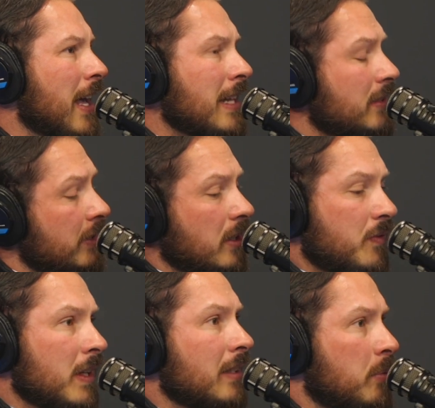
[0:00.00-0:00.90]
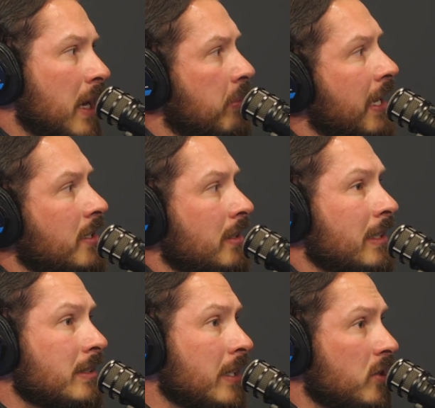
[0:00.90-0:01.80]
It's just fill out the pre-application.
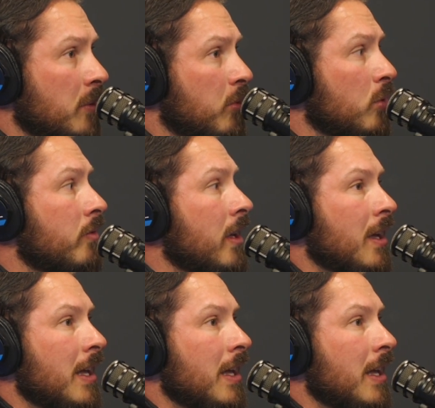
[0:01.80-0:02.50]
Let's get you approved.